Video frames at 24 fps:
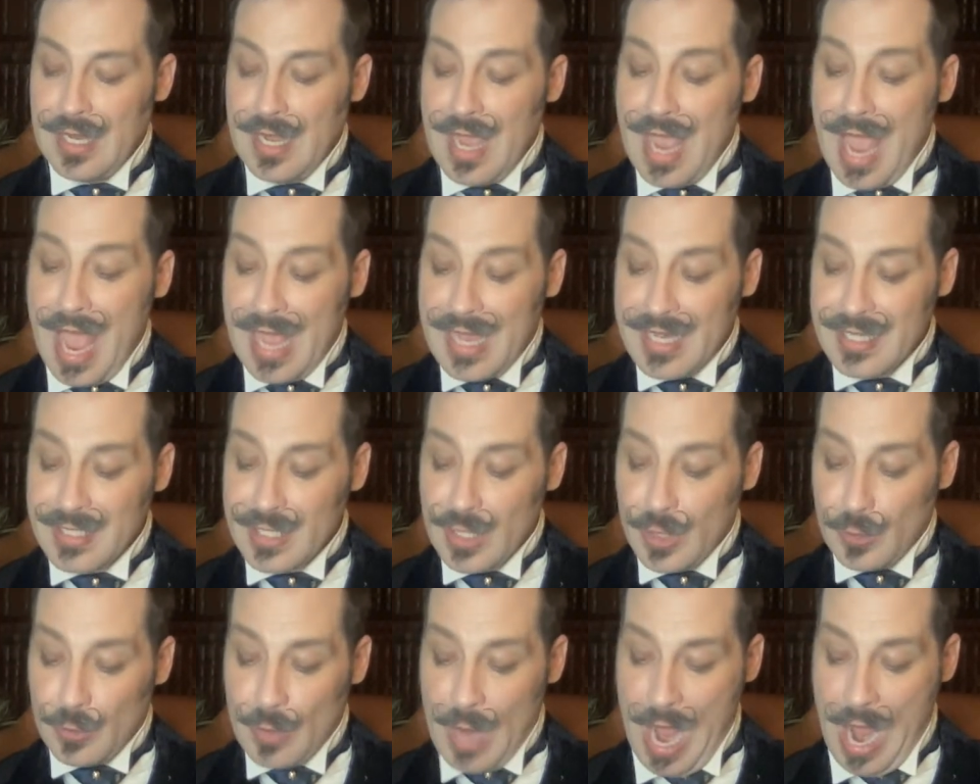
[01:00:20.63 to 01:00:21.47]
Has
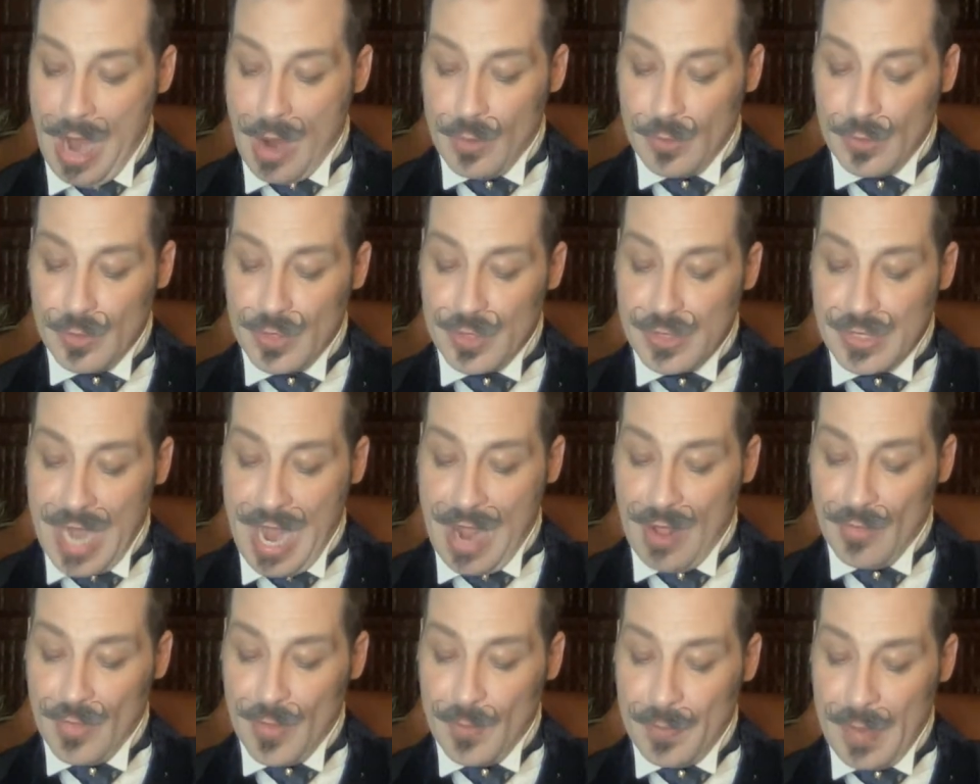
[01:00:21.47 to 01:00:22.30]
the ground
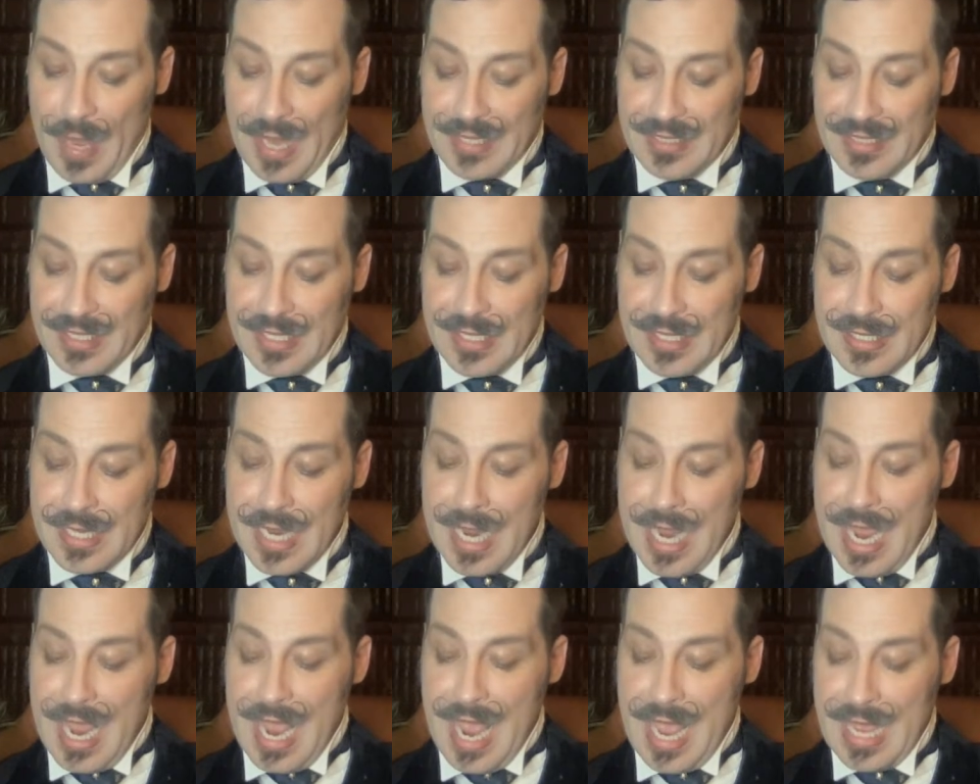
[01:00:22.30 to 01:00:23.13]
down the peasants?
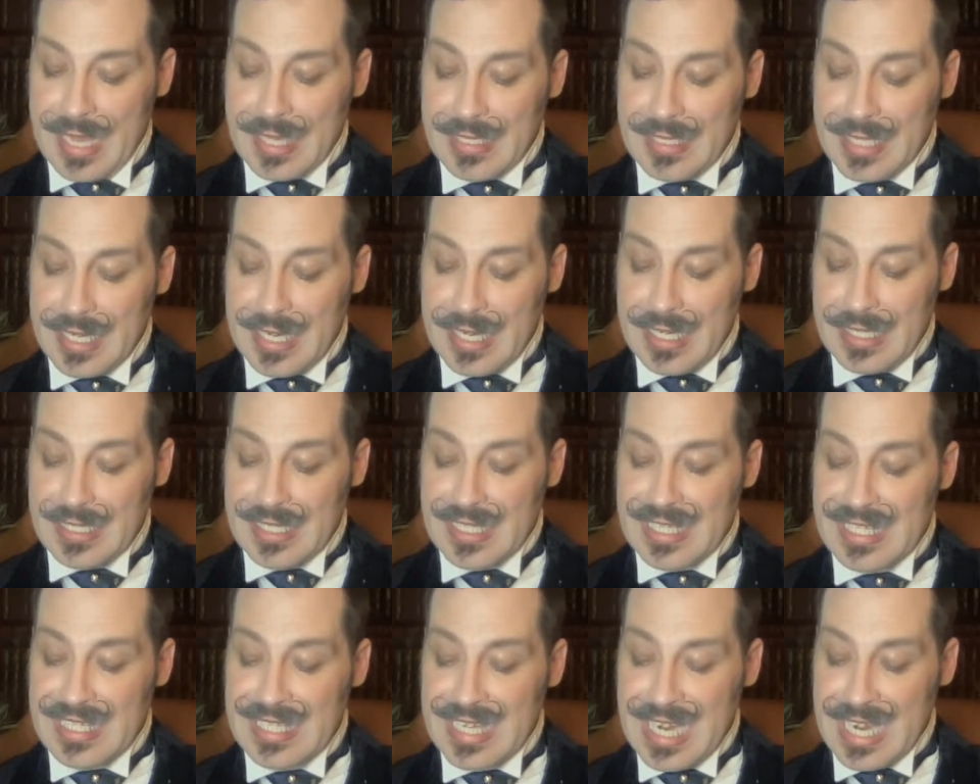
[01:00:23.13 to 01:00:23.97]
Has he
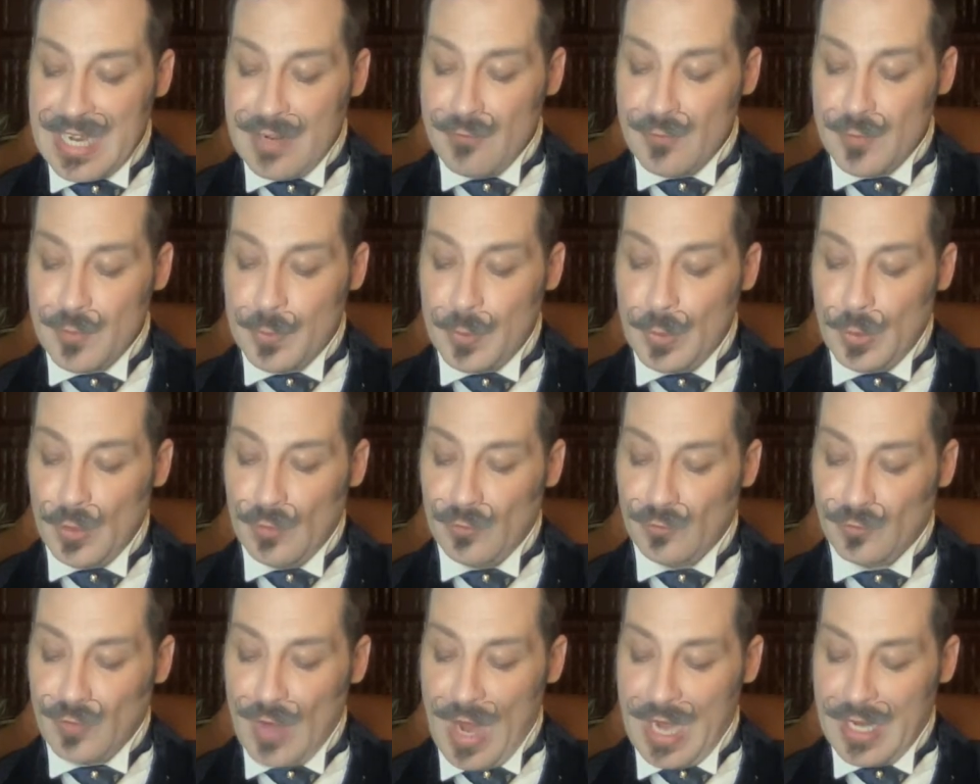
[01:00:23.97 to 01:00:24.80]
deceived poor
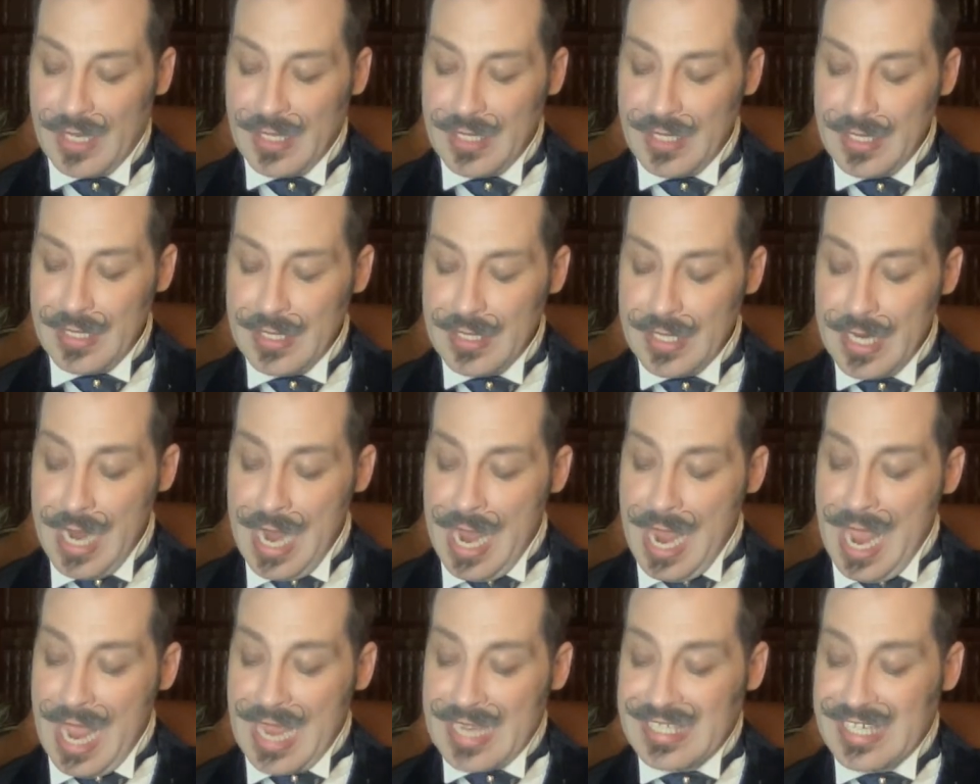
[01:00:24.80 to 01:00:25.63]
friends?
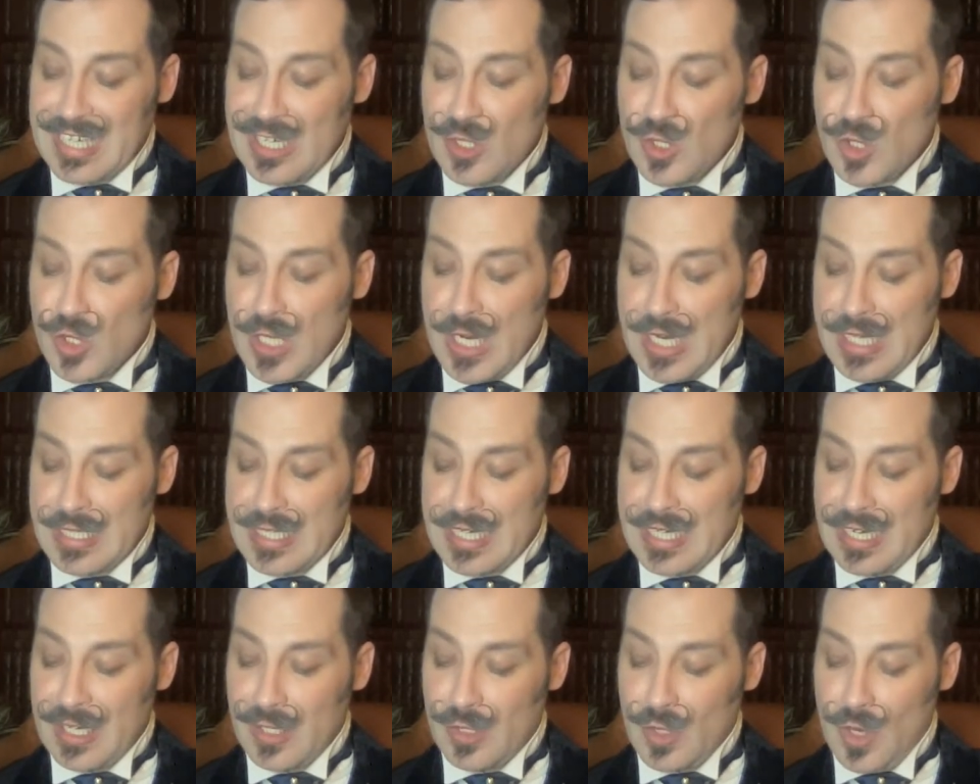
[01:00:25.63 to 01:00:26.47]
Has he
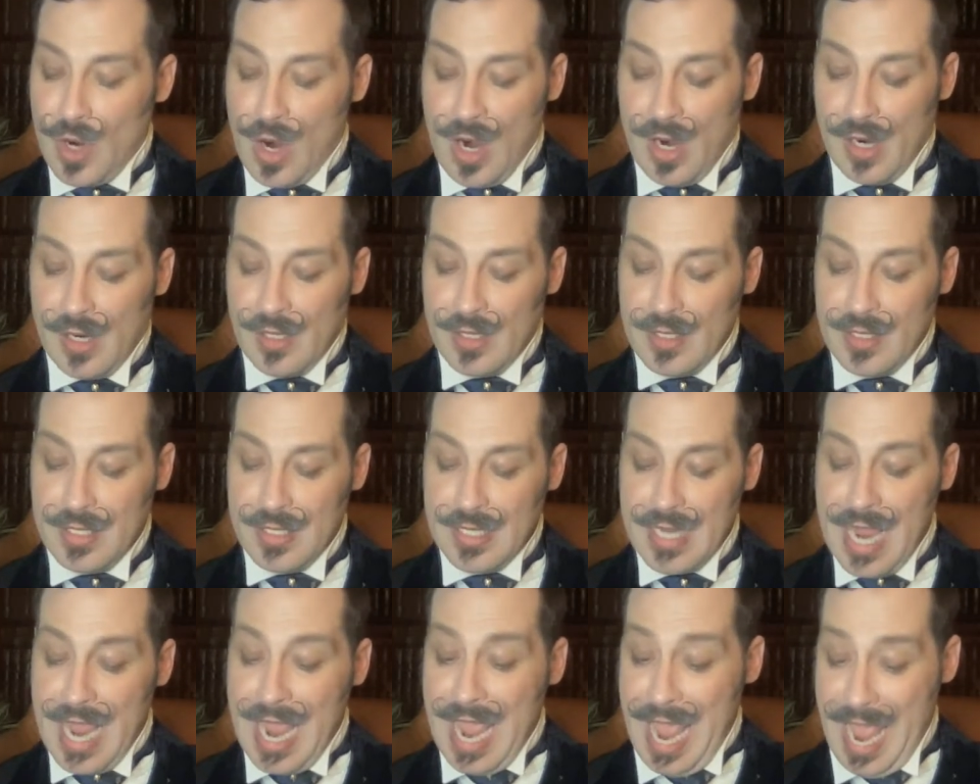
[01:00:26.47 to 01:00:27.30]
cheated at
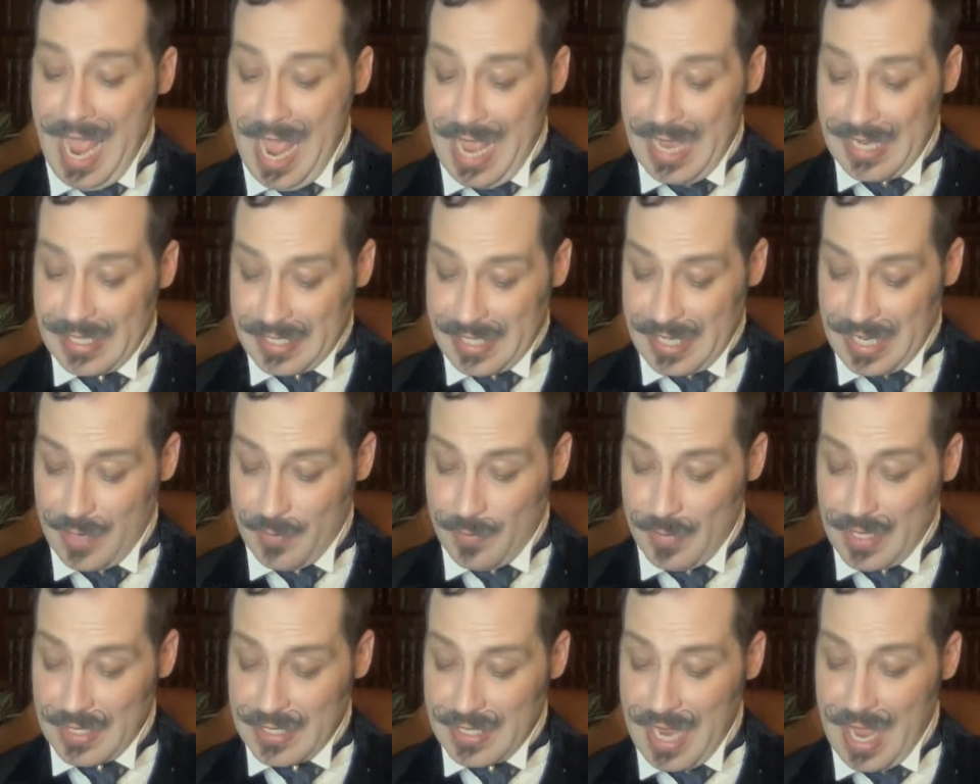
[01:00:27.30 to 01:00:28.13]
cards? Has he,
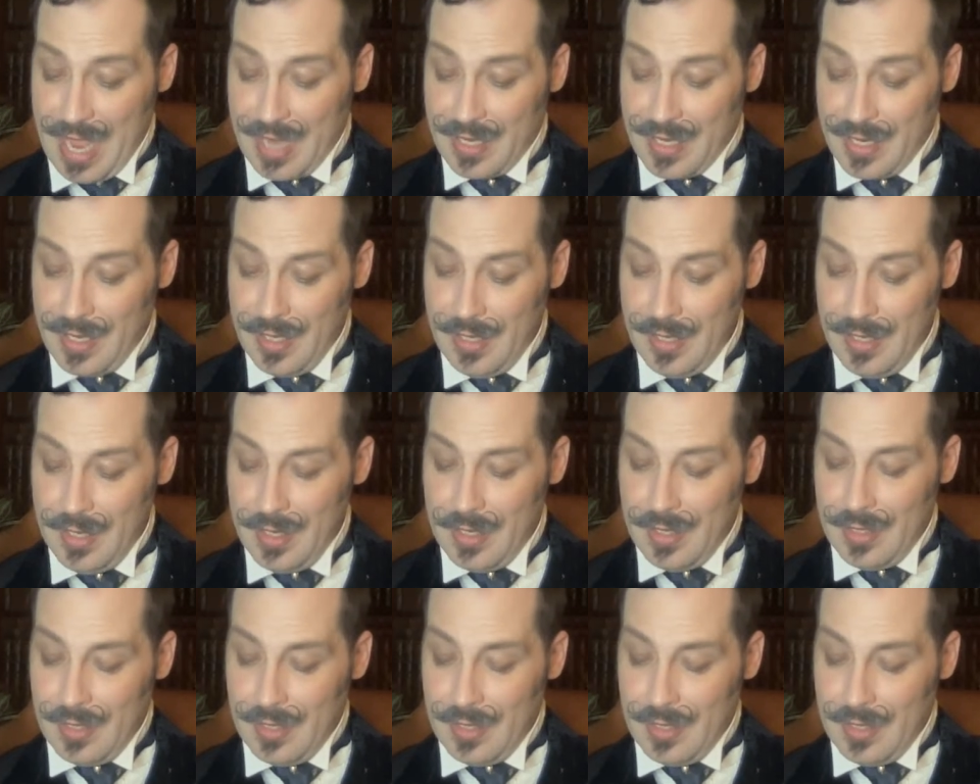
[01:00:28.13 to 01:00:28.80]
Miss Anna?